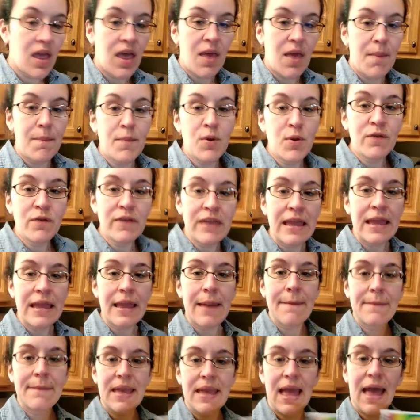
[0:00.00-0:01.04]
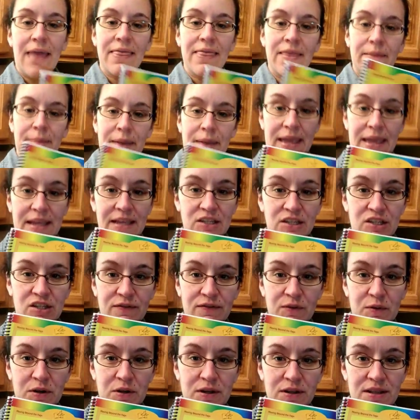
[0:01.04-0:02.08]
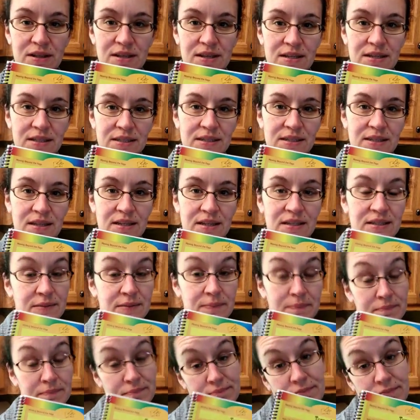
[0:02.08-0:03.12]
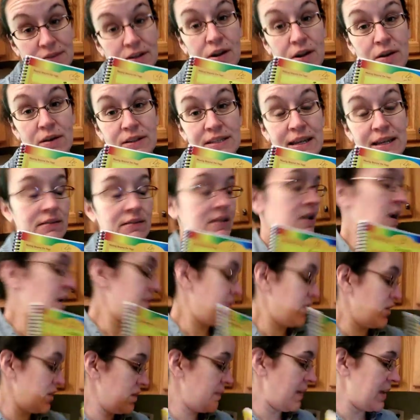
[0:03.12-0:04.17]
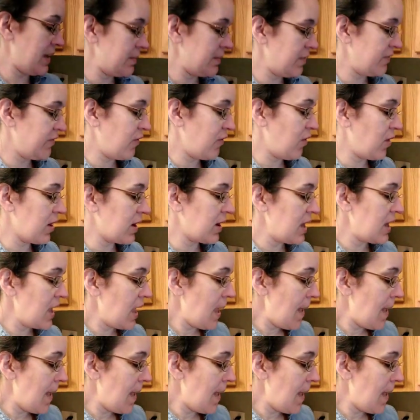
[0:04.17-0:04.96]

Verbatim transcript: Moving Beyond the Page. Have you heard this? It's you know, it's out there. I've heard about it before.